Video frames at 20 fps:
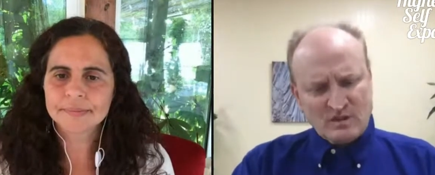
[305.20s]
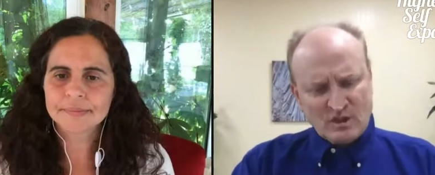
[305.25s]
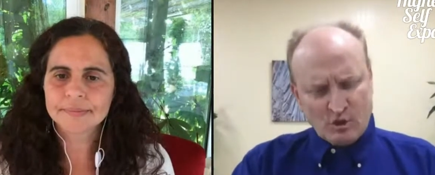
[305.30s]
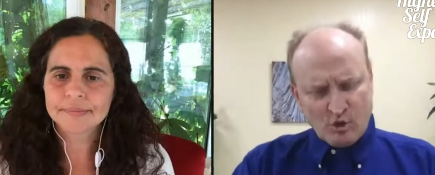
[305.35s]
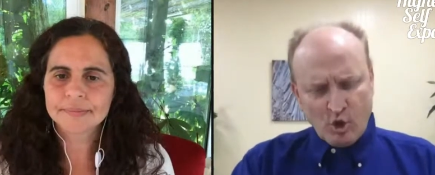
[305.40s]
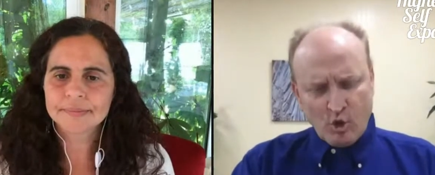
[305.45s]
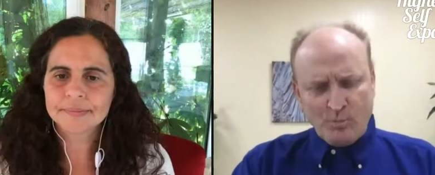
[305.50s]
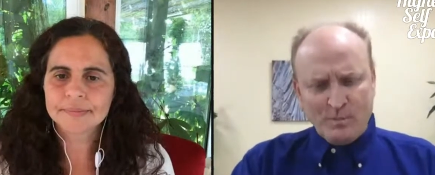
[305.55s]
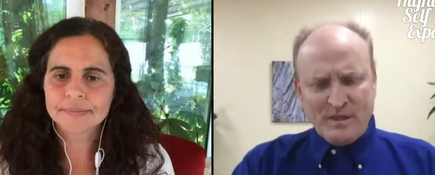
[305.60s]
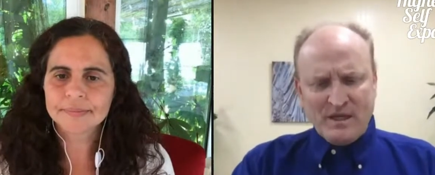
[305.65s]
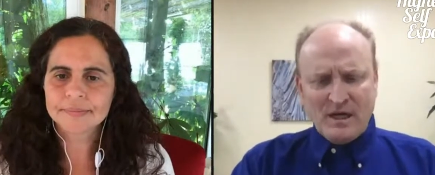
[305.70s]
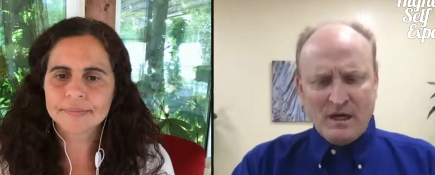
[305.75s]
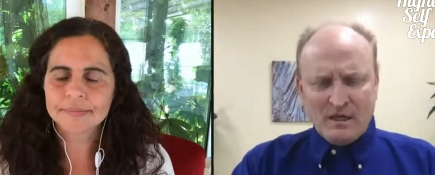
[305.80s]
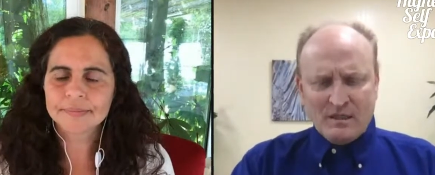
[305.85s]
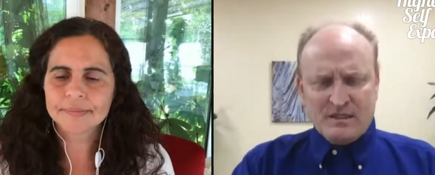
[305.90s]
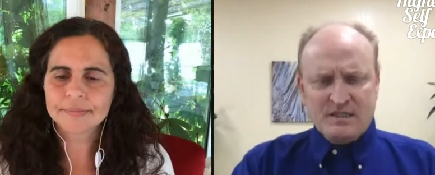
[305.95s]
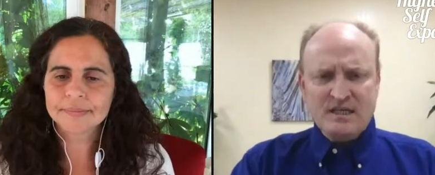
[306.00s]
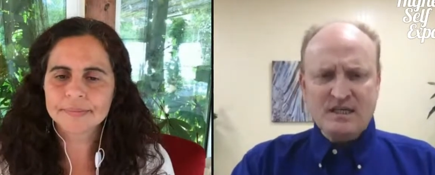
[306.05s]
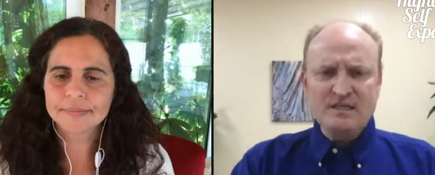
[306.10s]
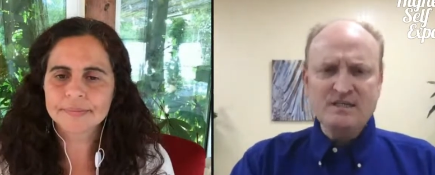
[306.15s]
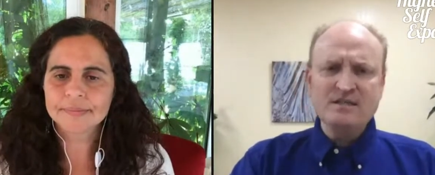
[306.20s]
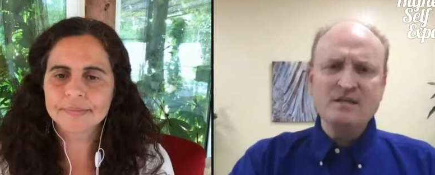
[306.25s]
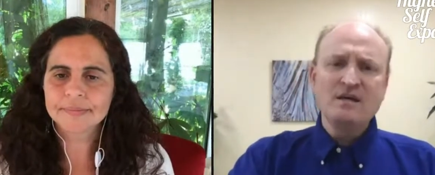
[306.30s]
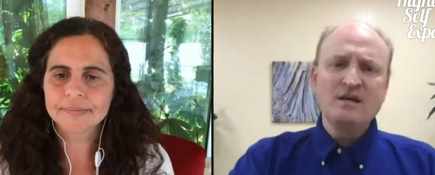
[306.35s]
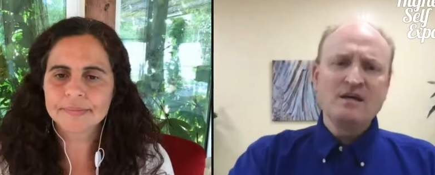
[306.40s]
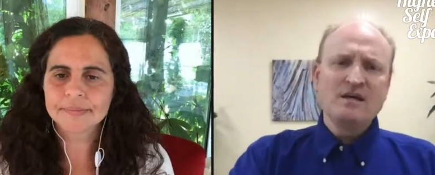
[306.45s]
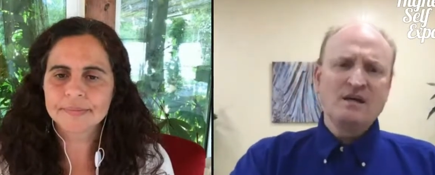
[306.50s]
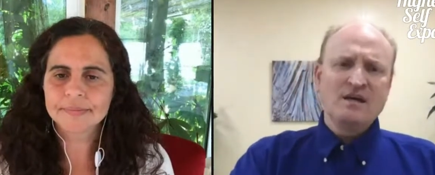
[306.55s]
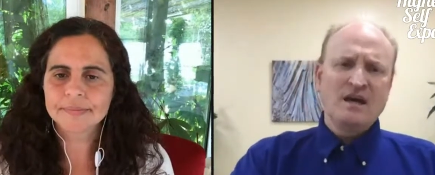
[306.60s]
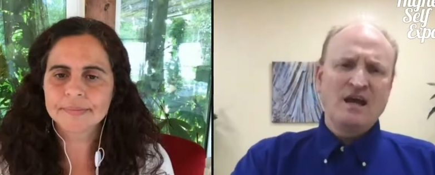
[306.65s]
Speaker 1: grow beyond it,
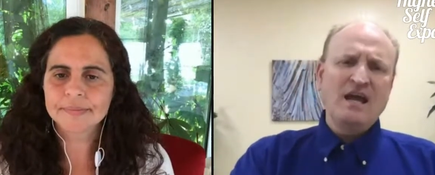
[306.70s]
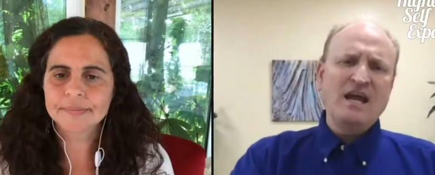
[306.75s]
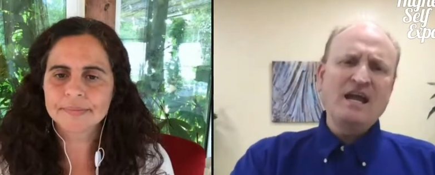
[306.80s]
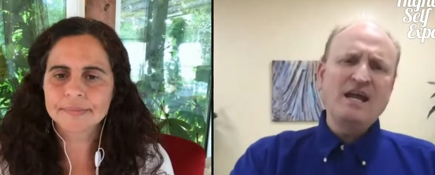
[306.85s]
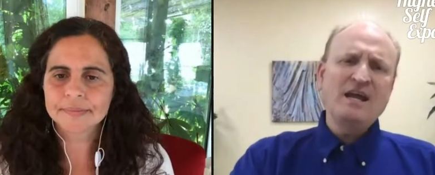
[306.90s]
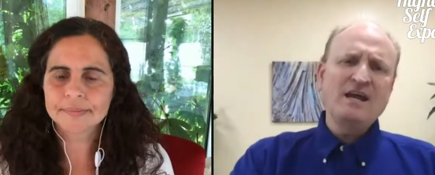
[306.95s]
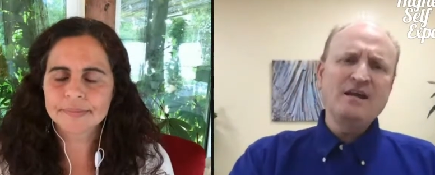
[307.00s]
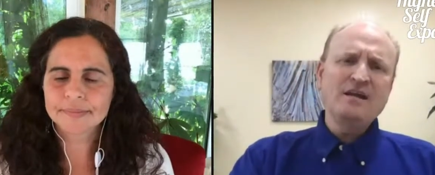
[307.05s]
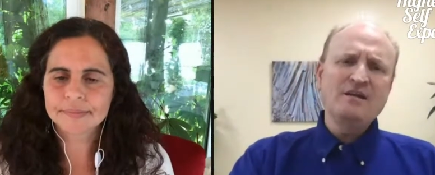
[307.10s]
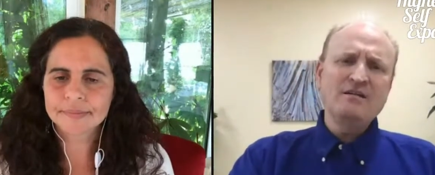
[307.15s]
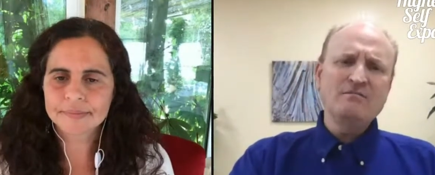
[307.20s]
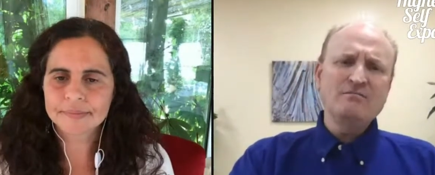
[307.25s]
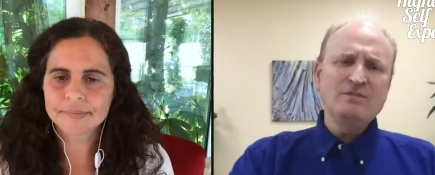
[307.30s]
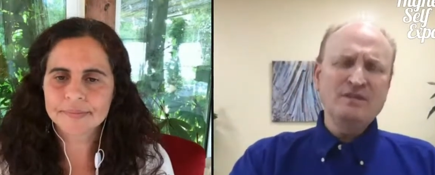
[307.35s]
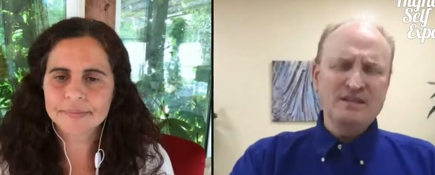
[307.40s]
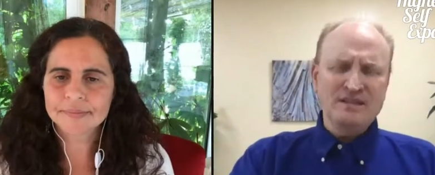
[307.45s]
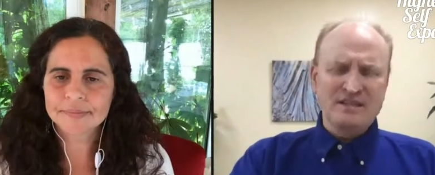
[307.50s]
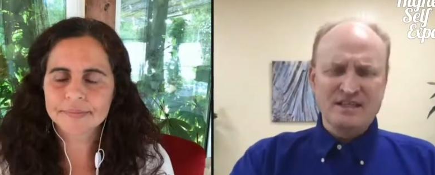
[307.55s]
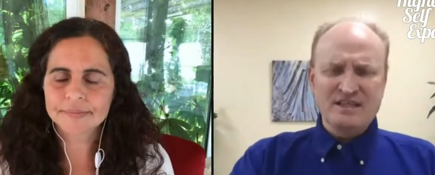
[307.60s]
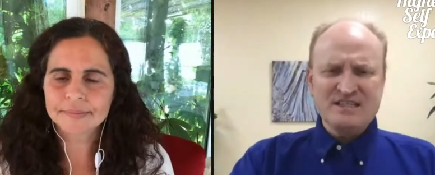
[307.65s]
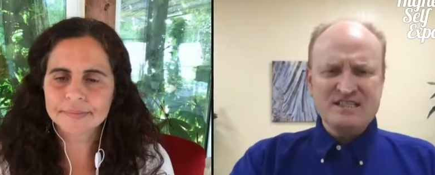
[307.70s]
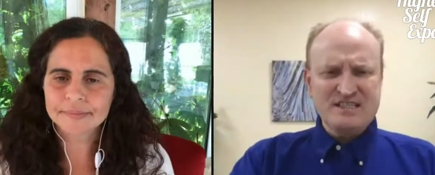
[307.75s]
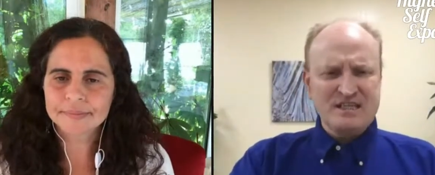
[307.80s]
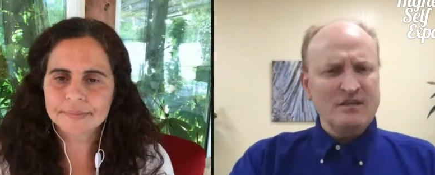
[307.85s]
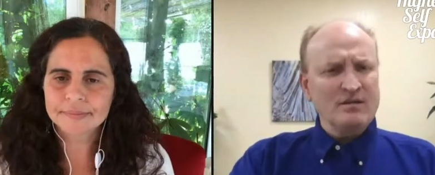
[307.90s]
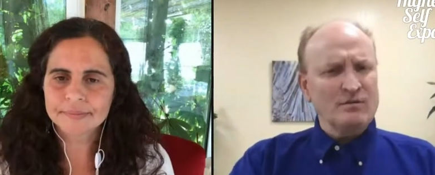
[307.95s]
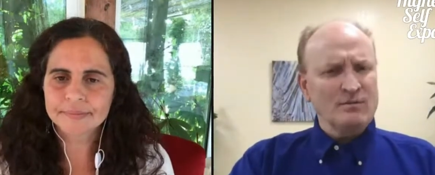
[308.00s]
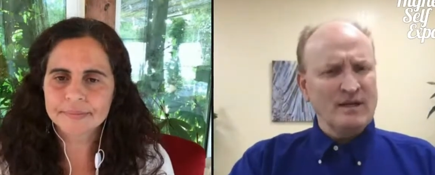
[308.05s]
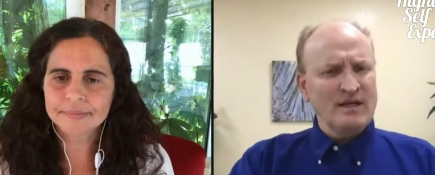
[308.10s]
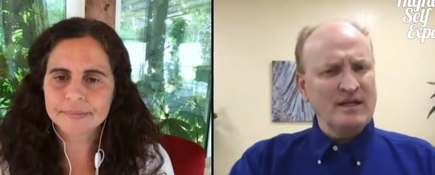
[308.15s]
and really
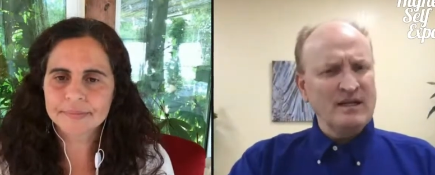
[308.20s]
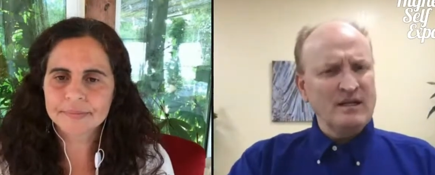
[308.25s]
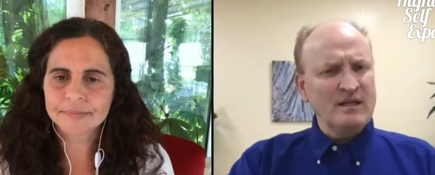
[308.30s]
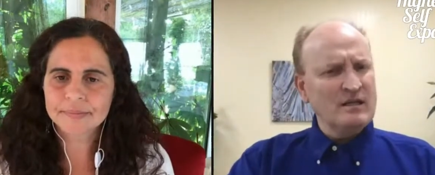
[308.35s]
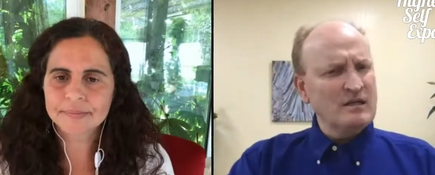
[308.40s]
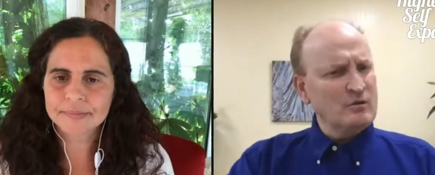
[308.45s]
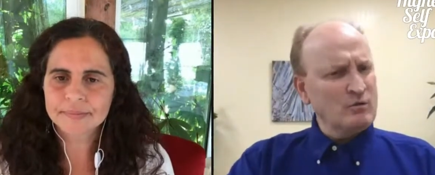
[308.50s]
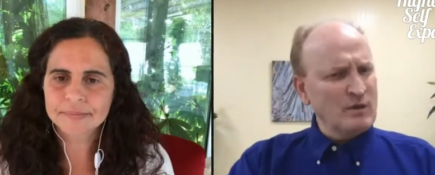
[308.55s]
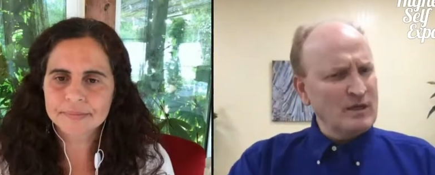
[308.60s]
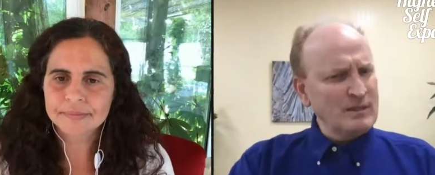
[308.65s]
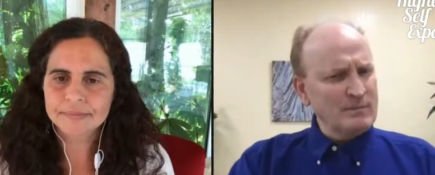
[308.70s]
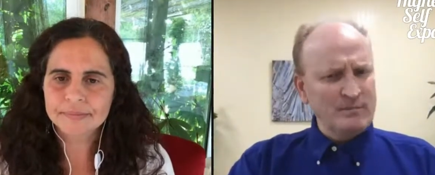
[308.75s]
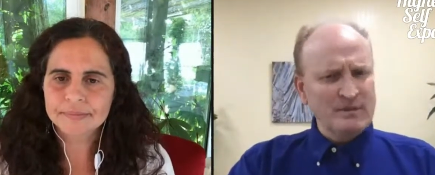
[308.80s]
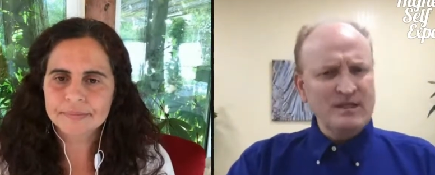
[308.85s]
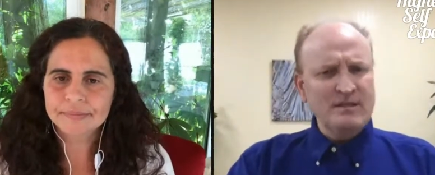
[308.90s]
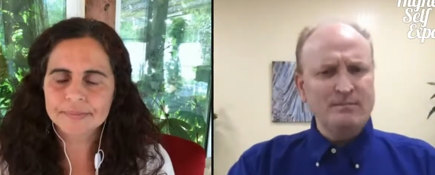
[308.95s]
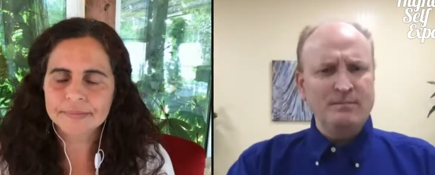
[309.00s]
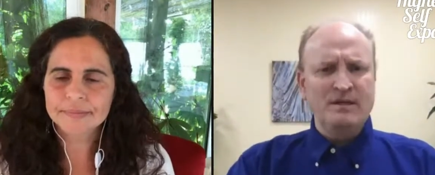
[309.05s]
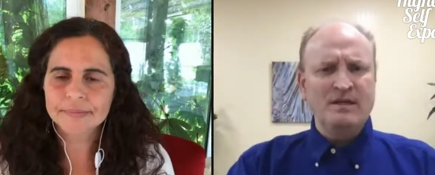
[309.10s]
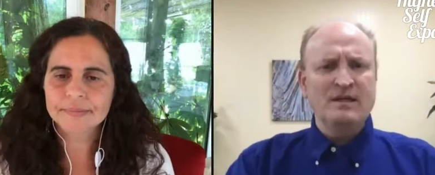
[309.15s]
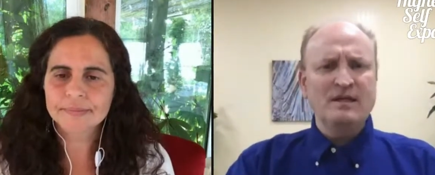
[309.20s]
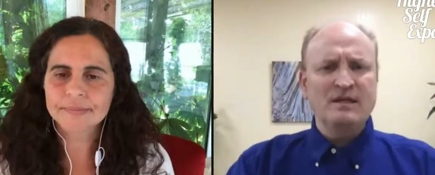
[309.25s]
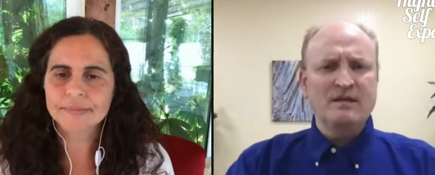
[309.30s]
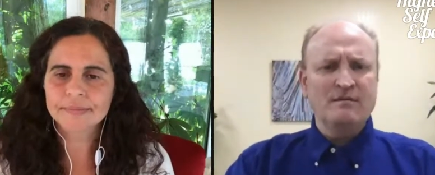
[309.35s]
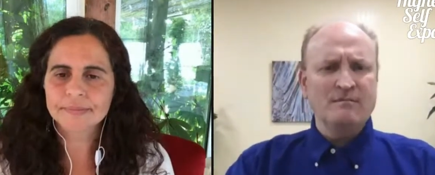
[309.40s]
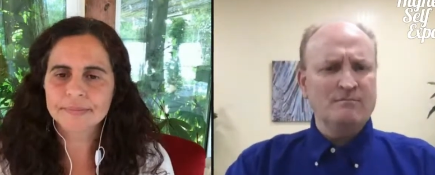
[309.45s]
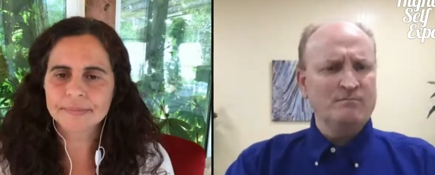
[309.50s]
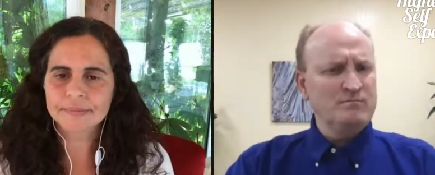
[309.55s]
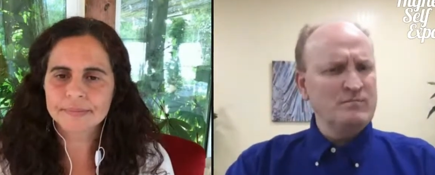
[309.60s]
accelerating and quantum leaping,